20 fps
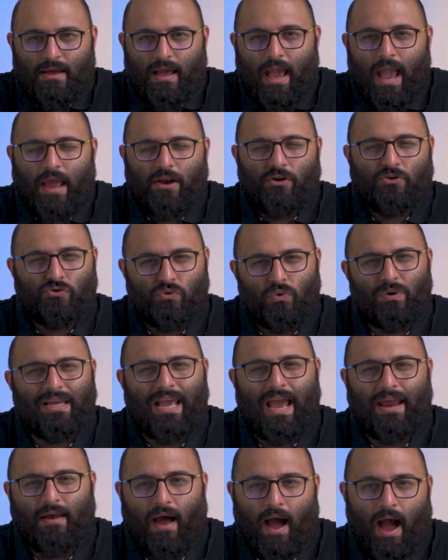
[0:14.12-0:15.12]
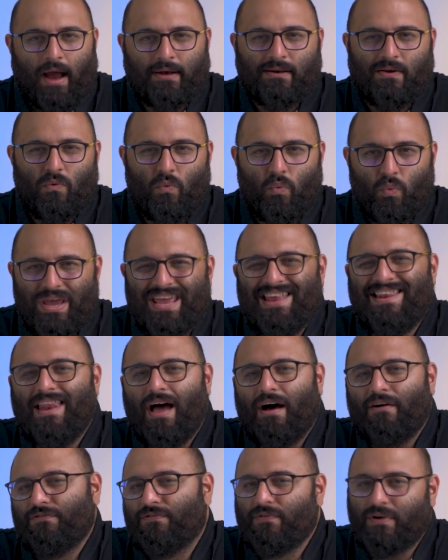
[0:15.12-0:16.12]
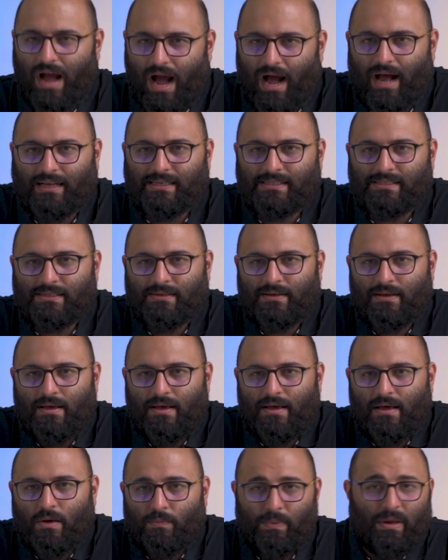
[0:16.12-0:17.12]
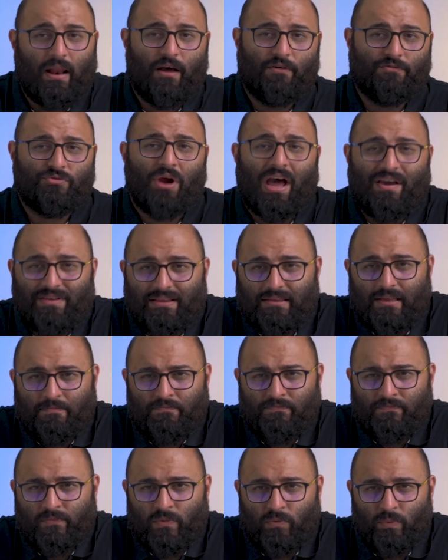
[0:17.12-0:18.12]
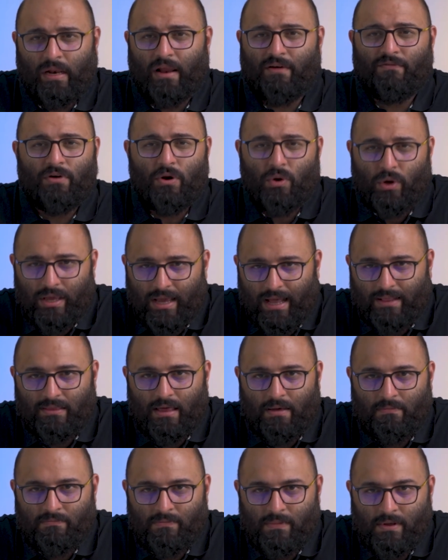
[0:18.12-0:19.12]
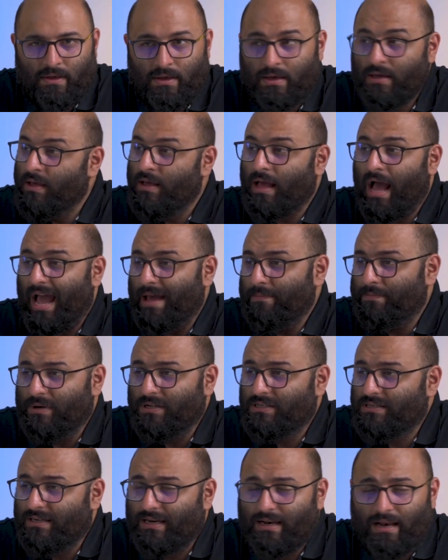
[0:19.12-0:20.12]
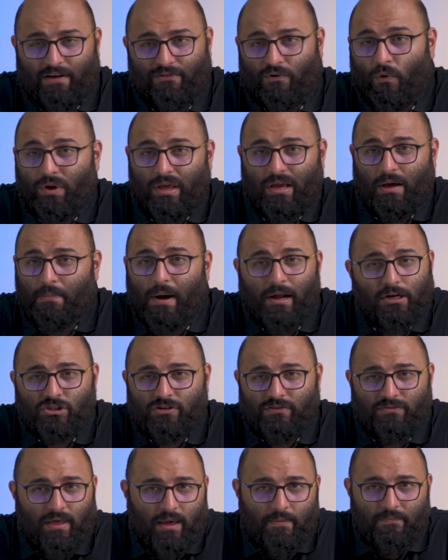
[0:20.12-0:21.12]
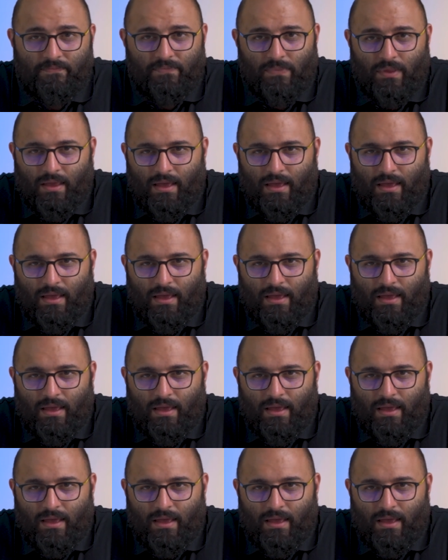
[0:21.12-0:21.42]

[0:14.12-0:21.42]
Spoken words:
and truly at heart, we love cars. We love driving them, we love looking at them. I personally love owning a bunch of them.